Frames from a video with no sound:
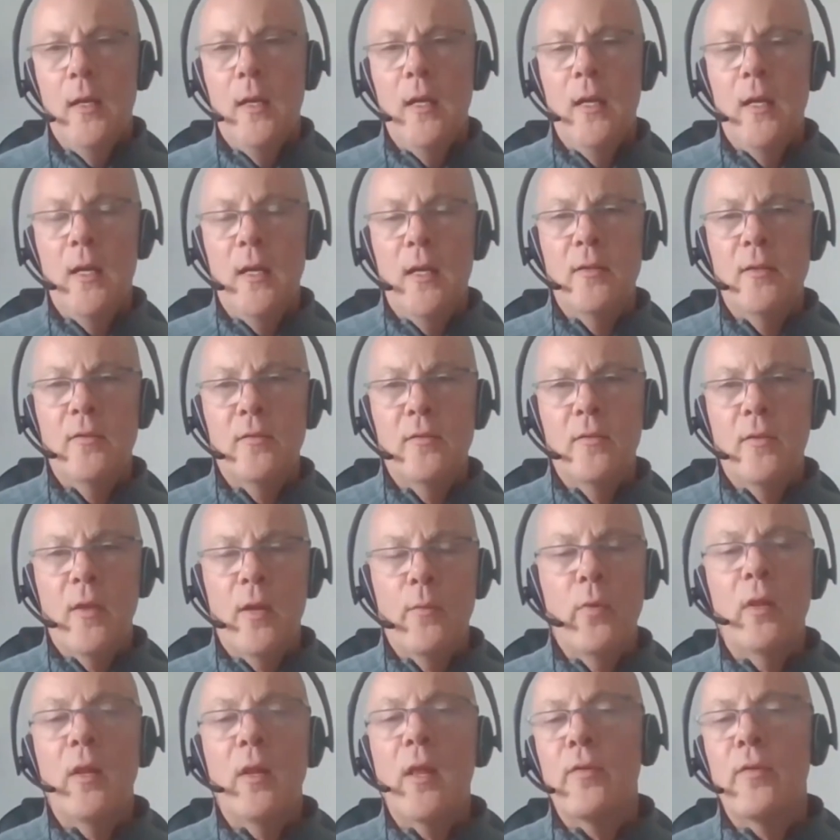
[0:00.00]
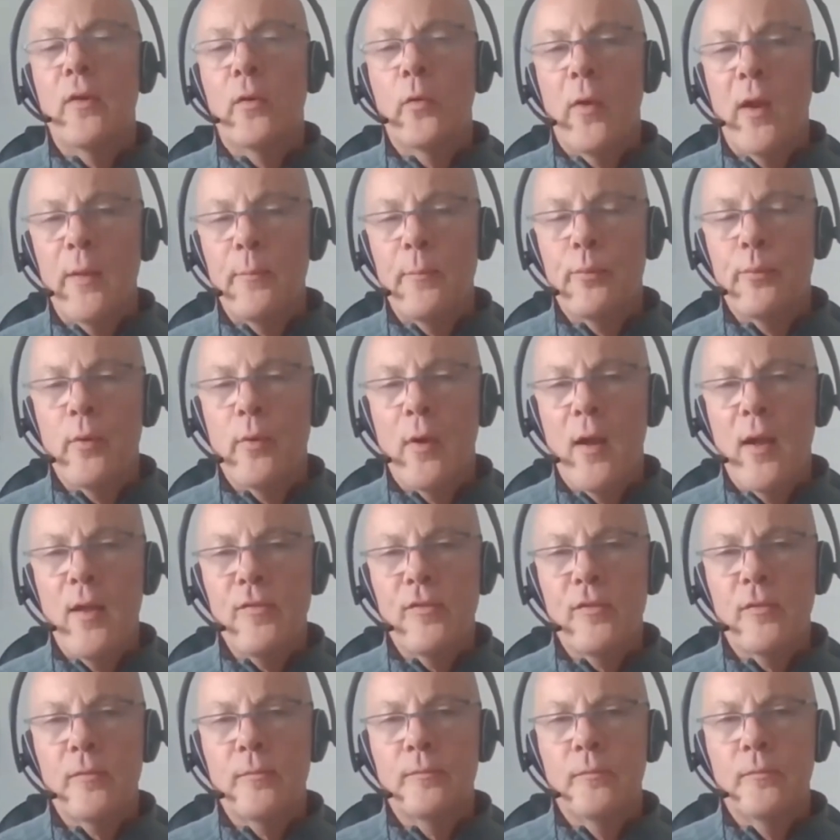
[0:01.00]
And then we'll have a grand
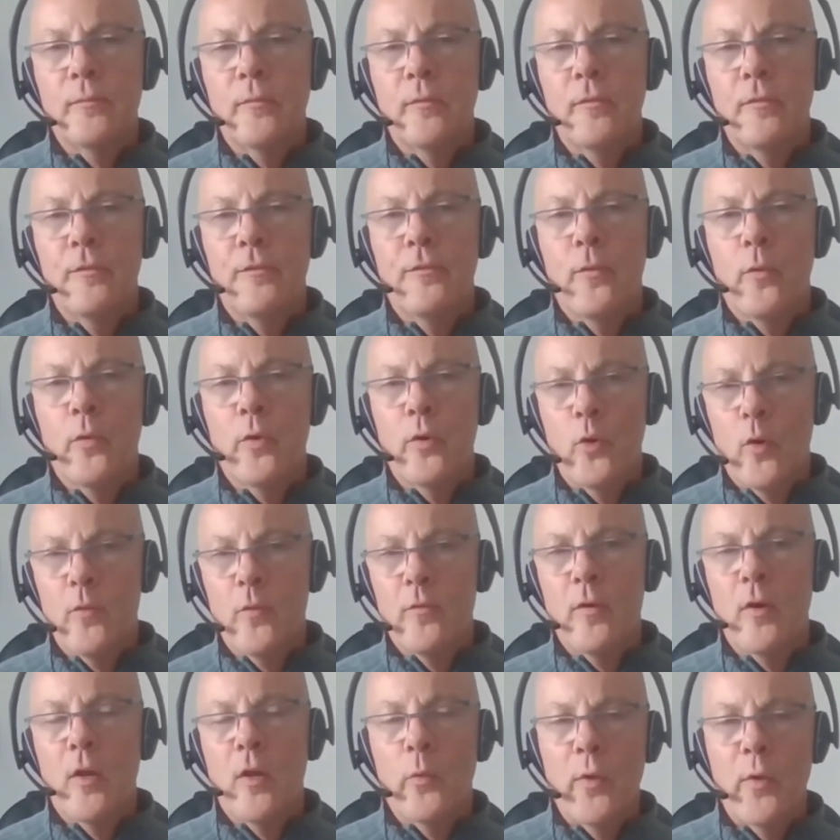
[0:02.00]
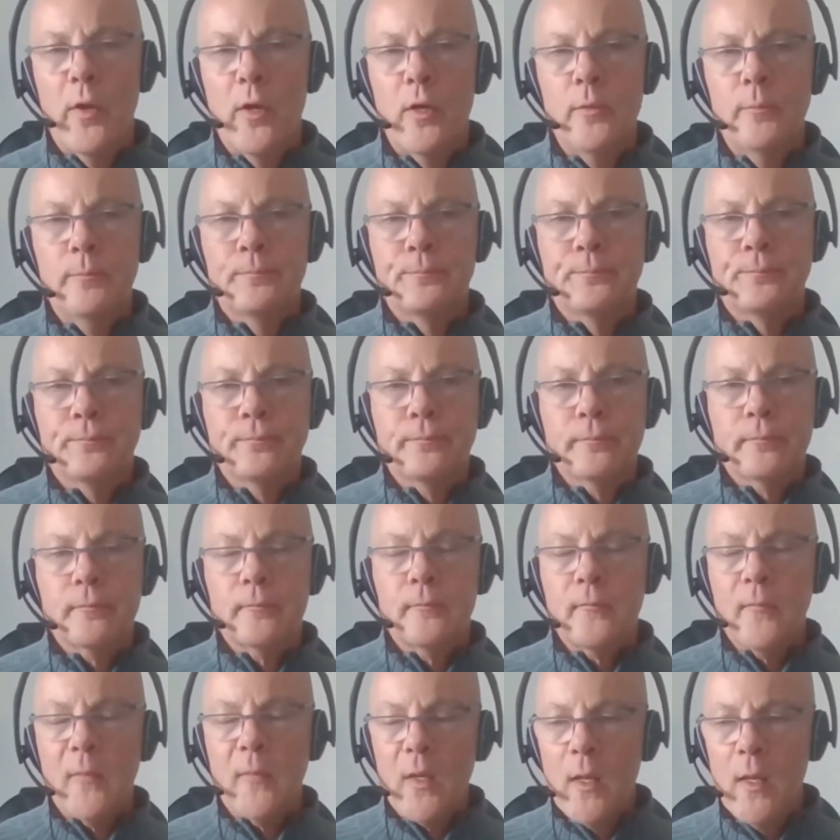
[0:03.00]
prize for an overall winner.
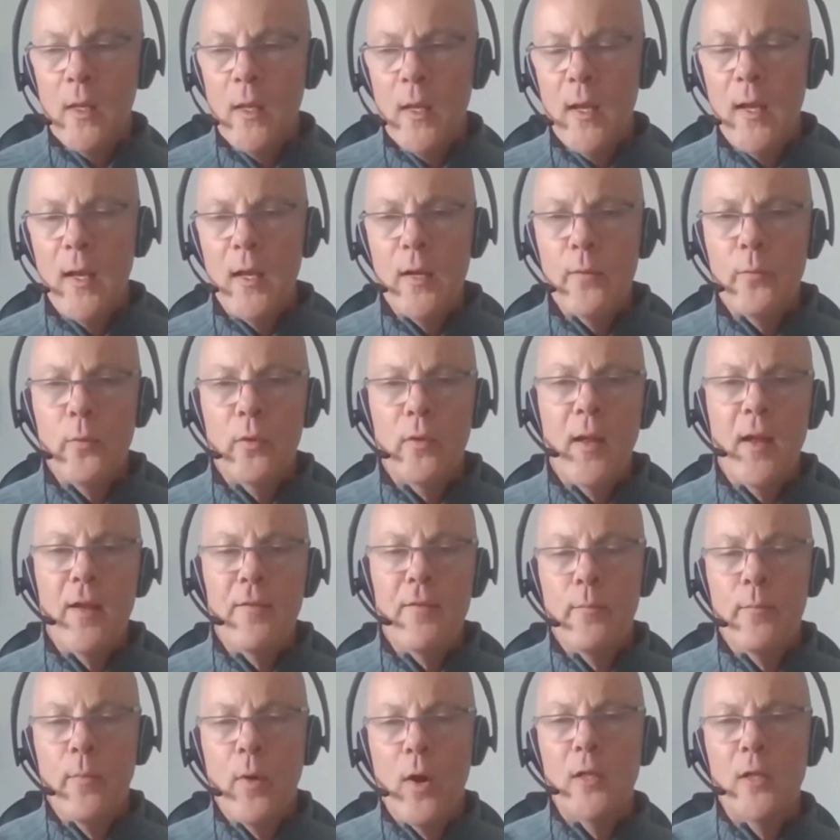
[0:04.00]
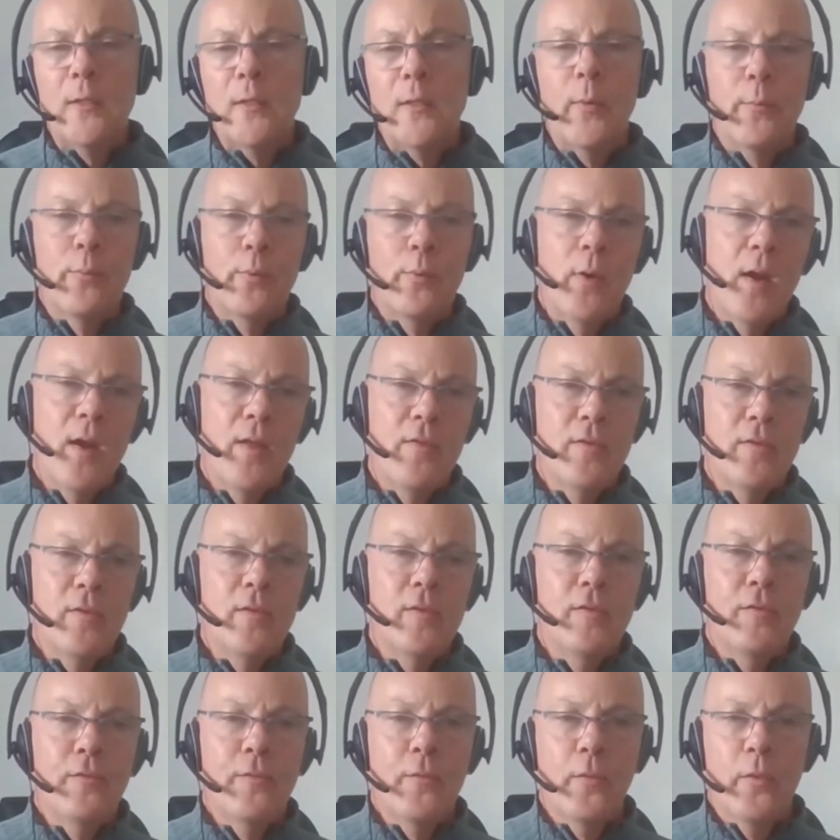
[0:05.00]
And we'll have multiple
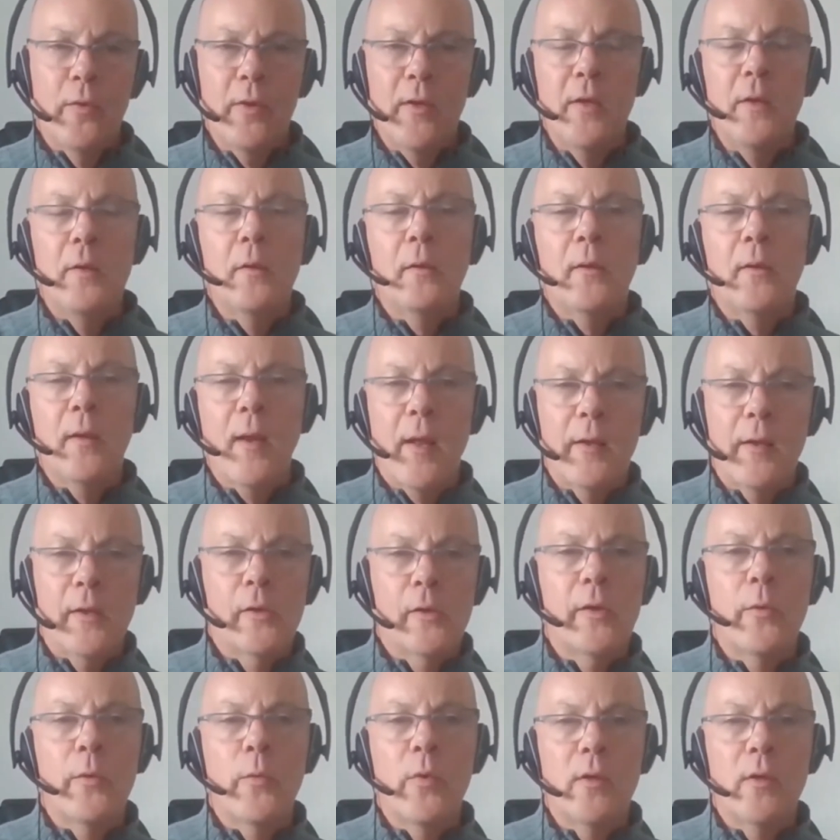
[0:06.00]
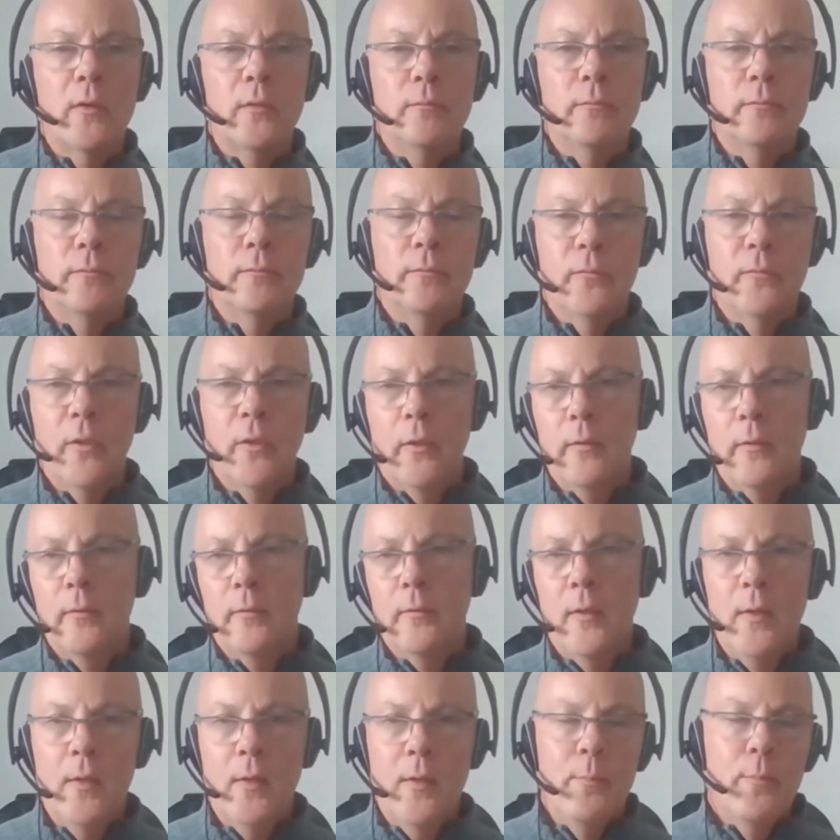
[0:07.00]
prizes for each category winner. The
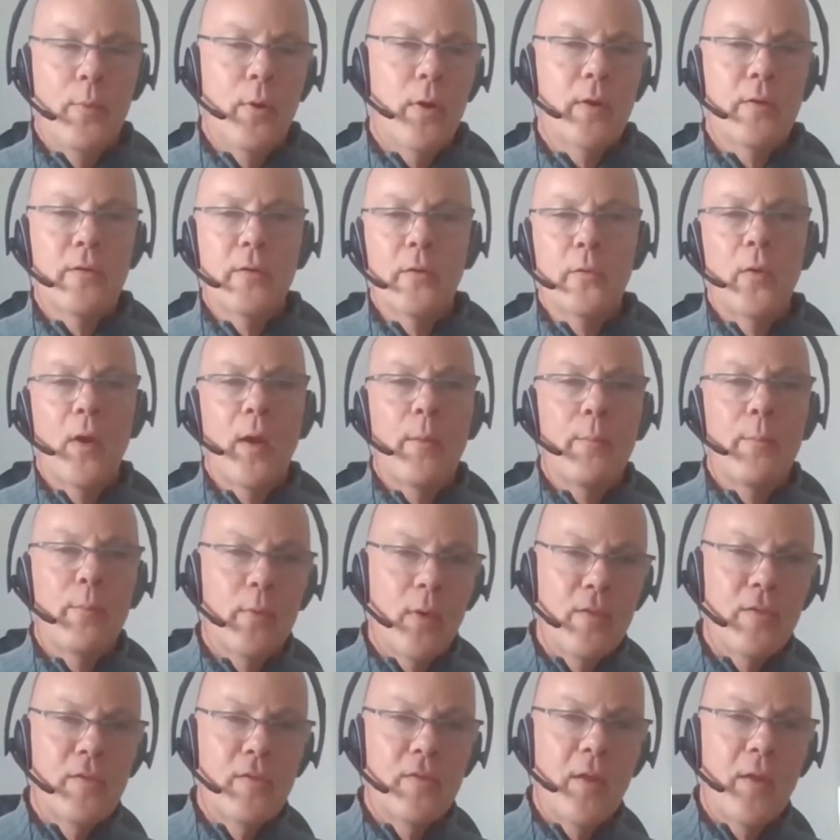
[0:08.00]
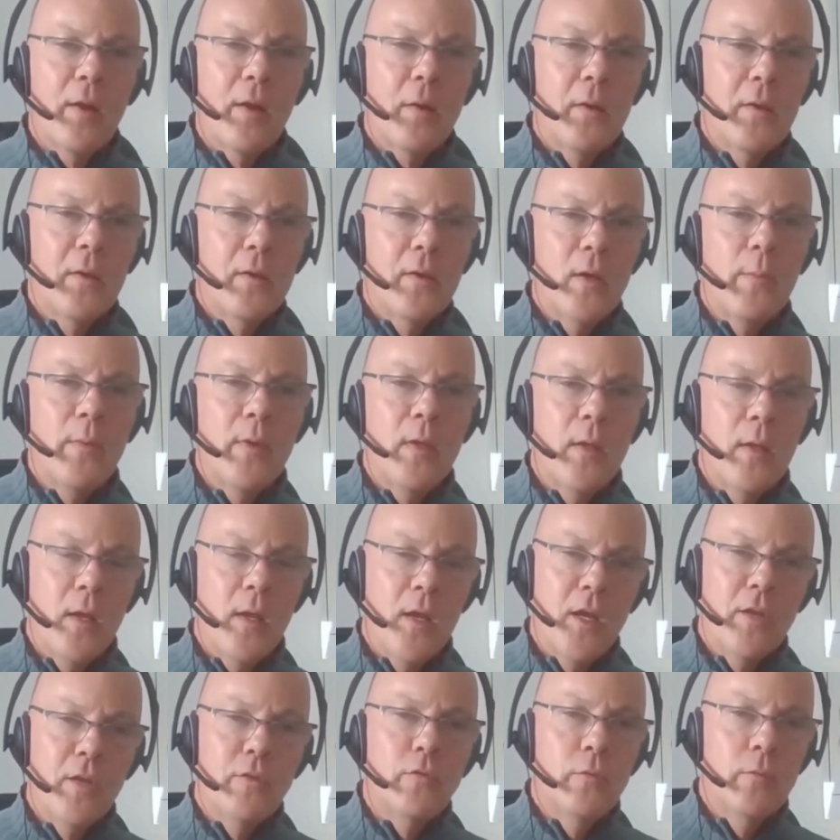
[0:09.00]
part of the grand prize is actually going to be
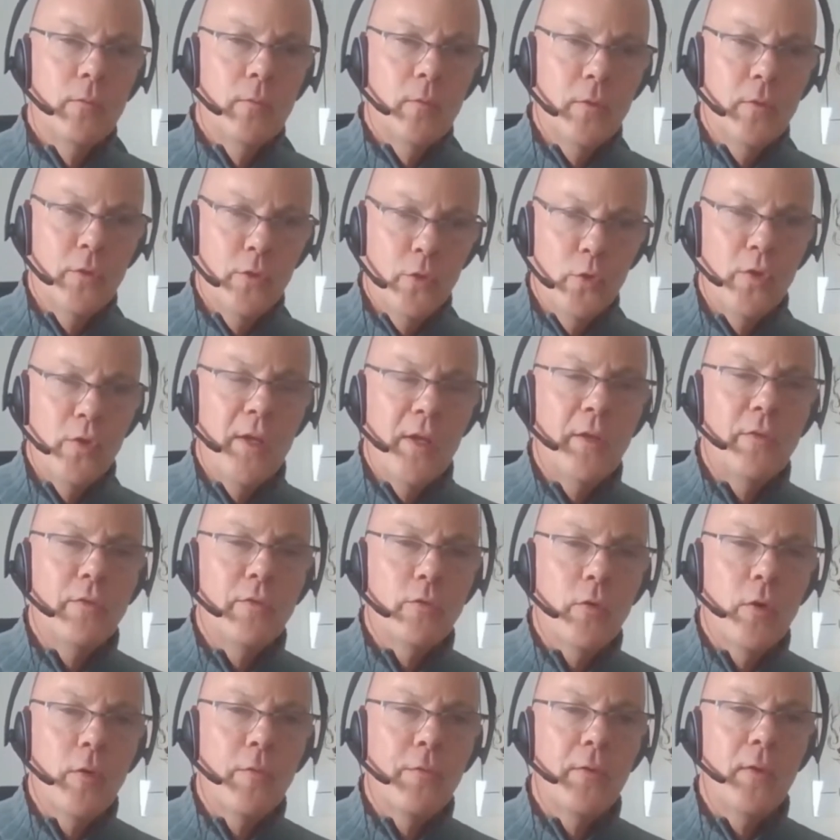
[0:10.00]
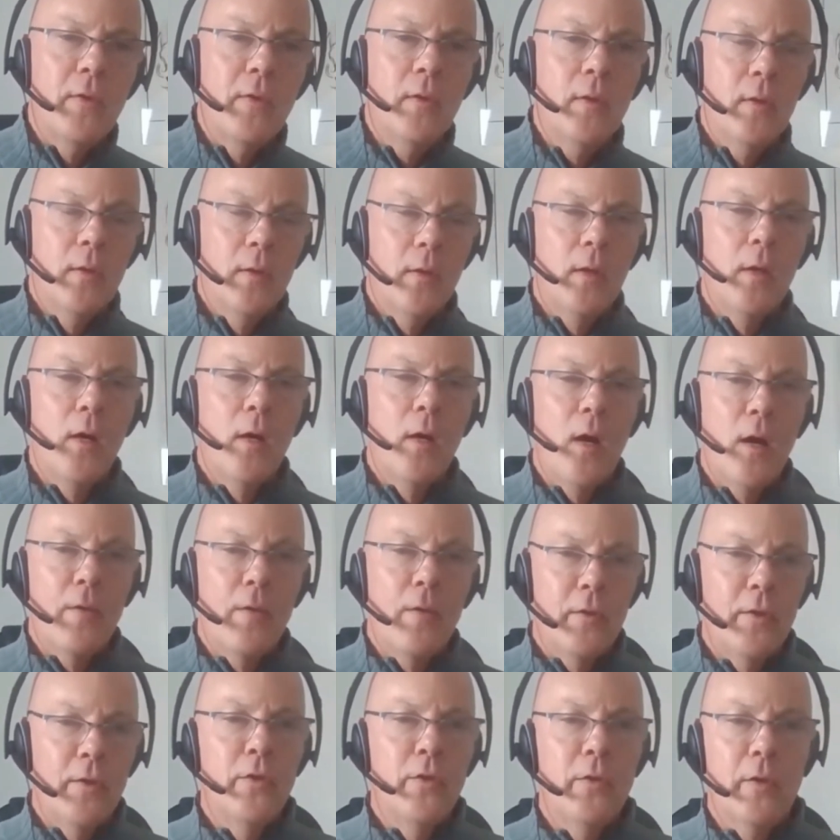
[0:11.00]
a unique trophy
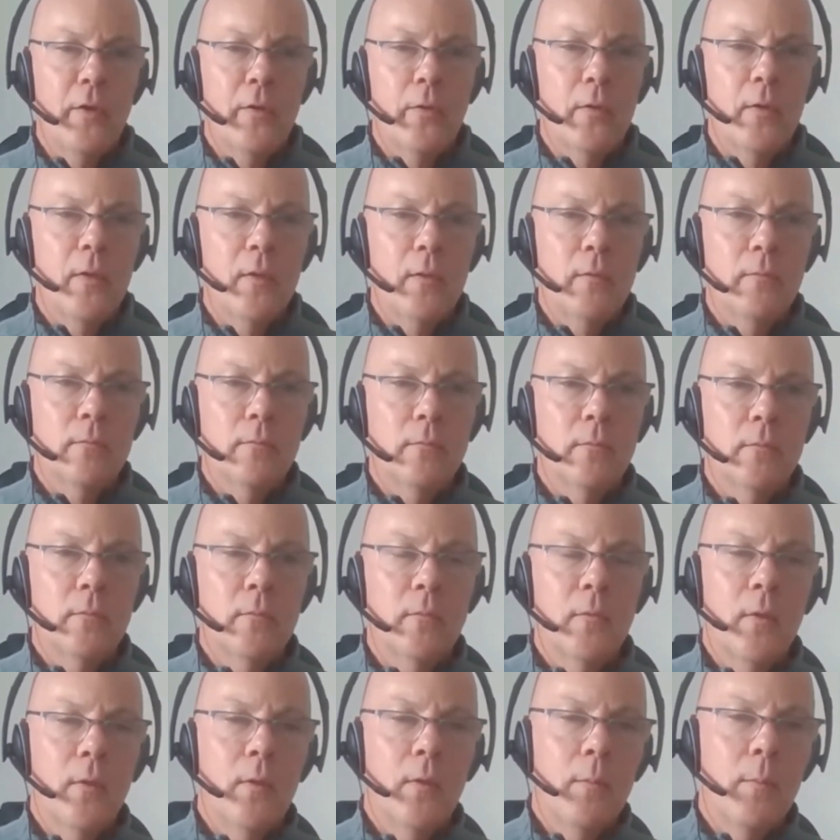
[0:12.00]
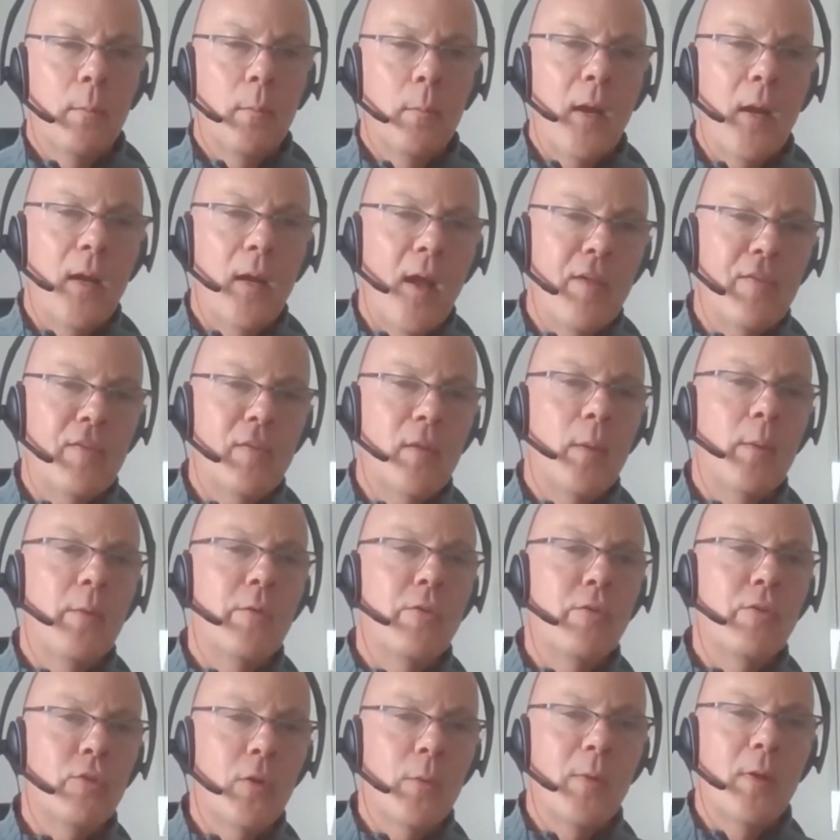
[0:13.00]
of a unicorn. My last name
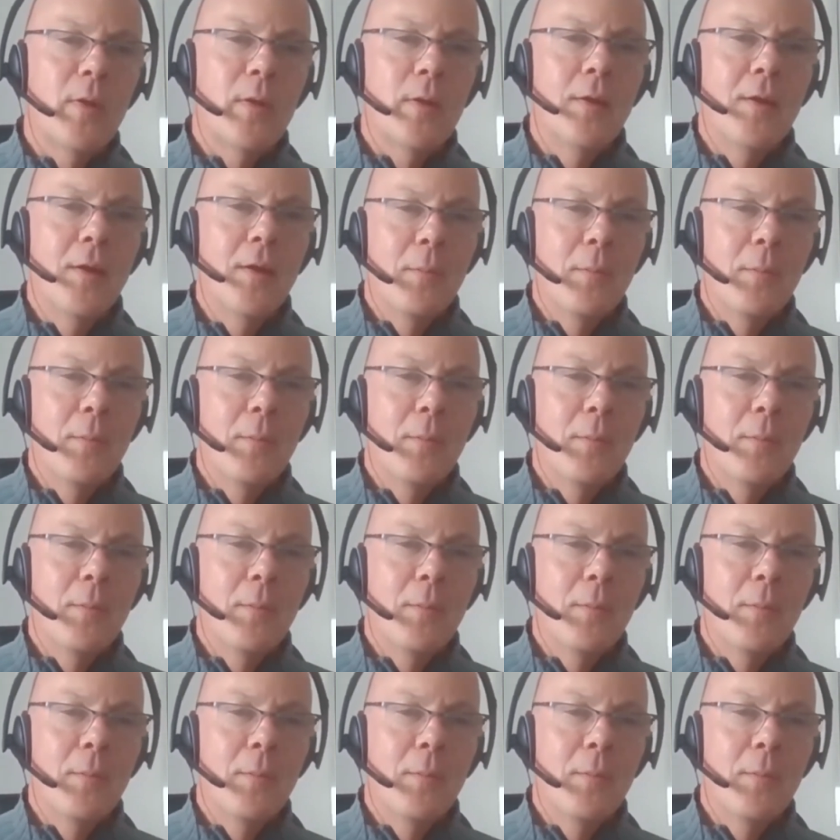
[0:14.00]
in German,